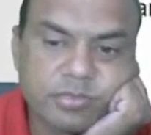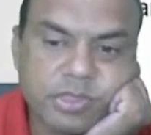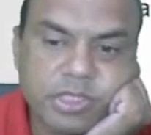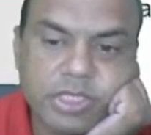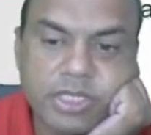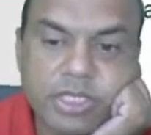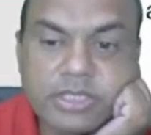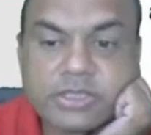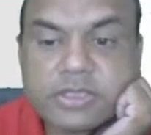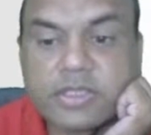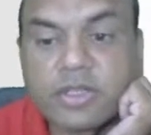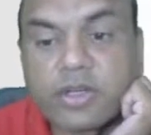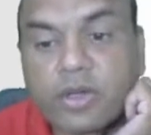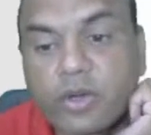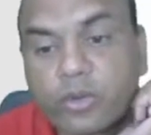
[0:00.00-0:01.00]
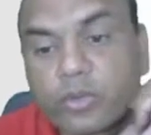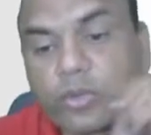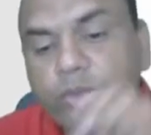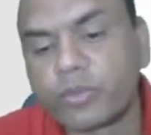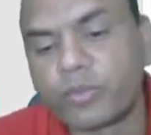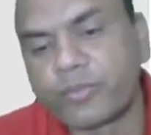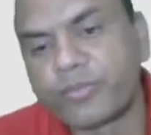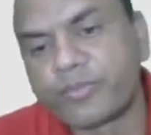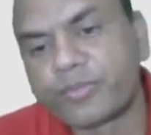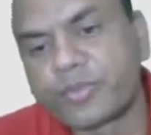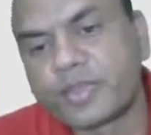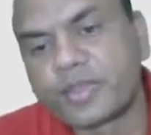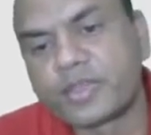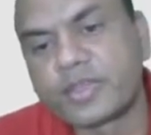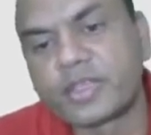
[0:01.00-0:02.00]
It is true.
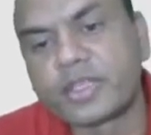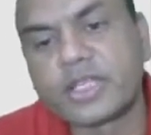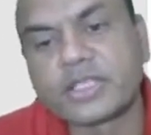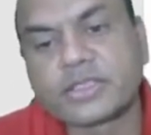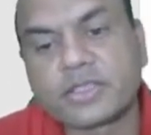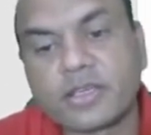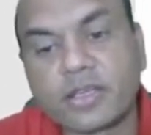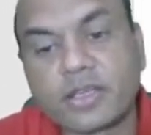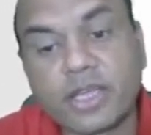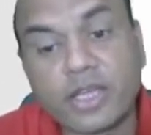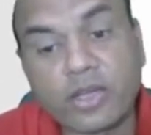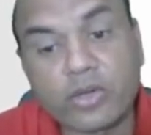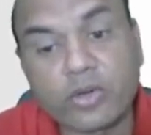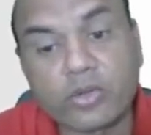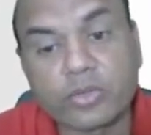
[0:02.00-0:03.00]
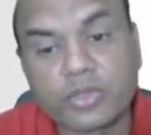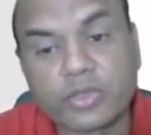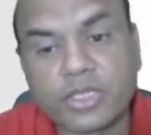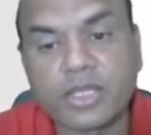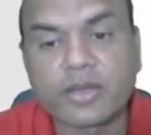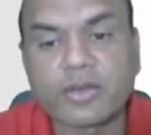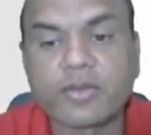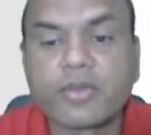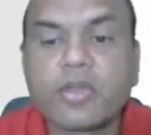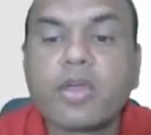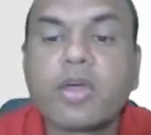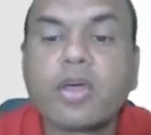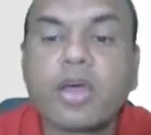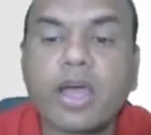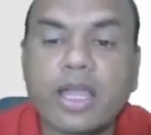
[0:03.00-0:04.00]
See this, again true. See here,
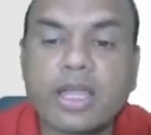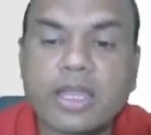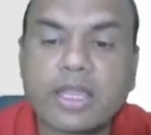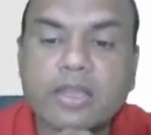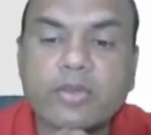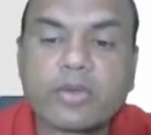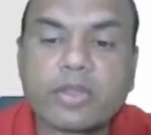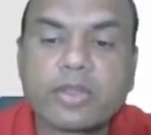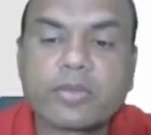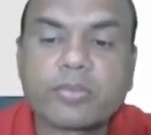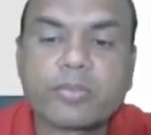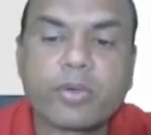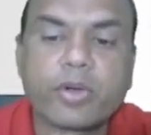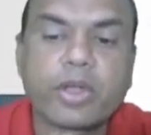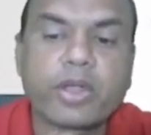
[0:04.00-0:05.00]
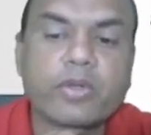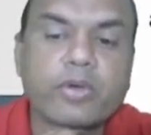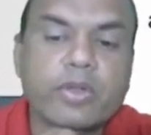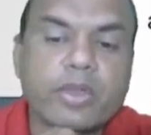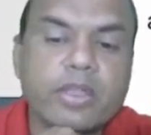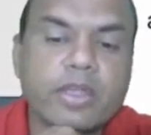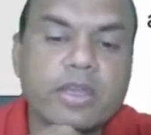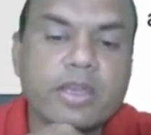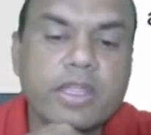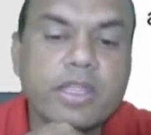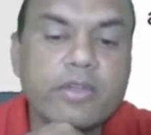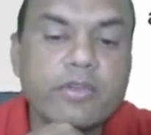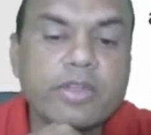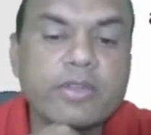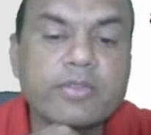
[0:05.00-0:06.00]
I'll tell you one point over here.
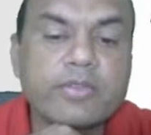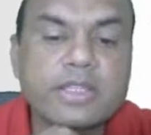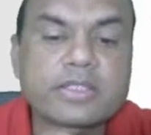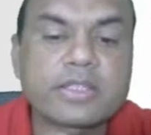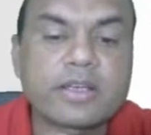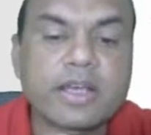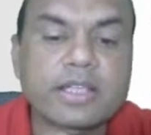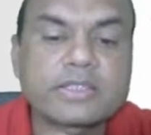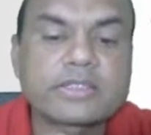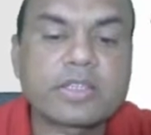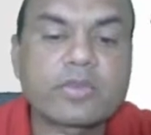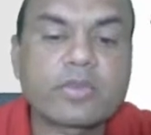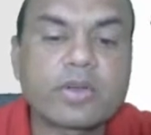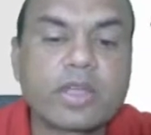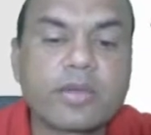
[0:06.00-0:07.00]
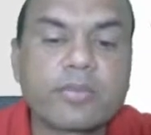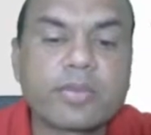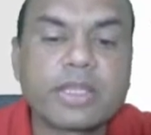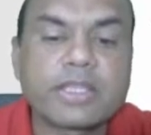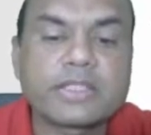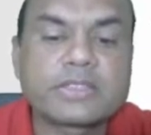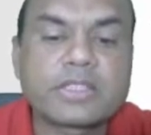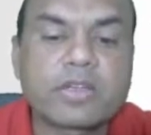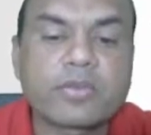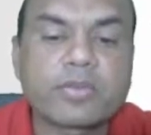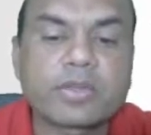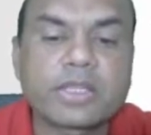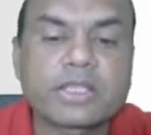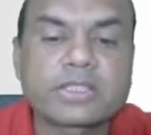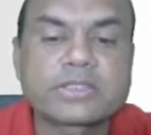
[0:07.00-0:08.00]
Even if this answer would have been instead of
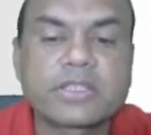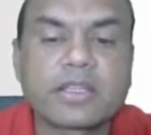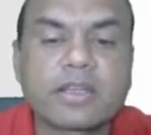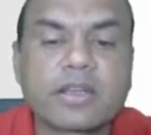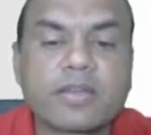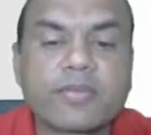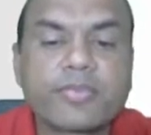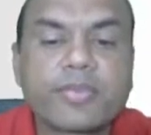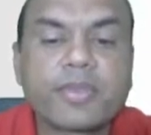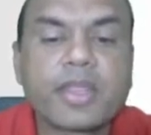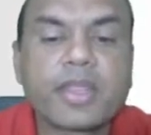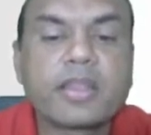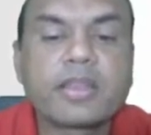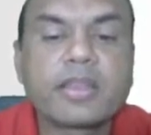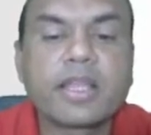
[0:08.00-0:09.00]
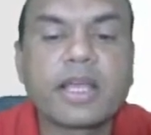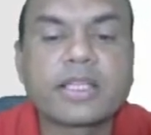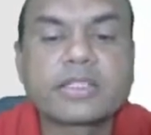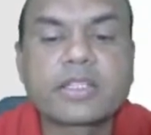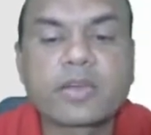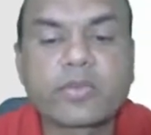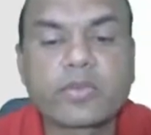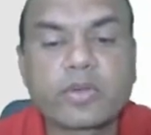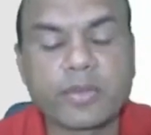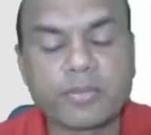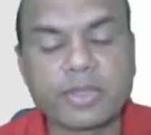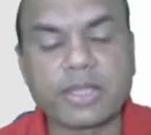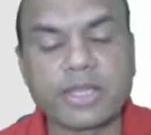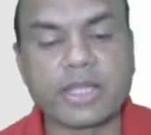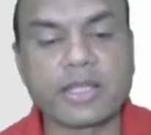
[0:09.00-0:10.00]
cluster, the answer would have
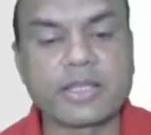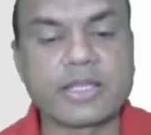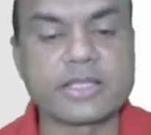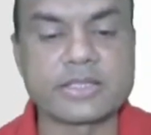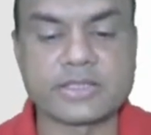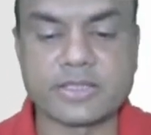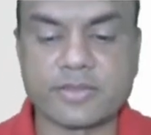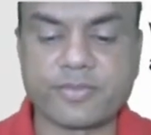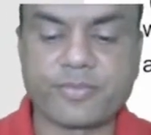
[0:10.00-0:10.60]
been like this.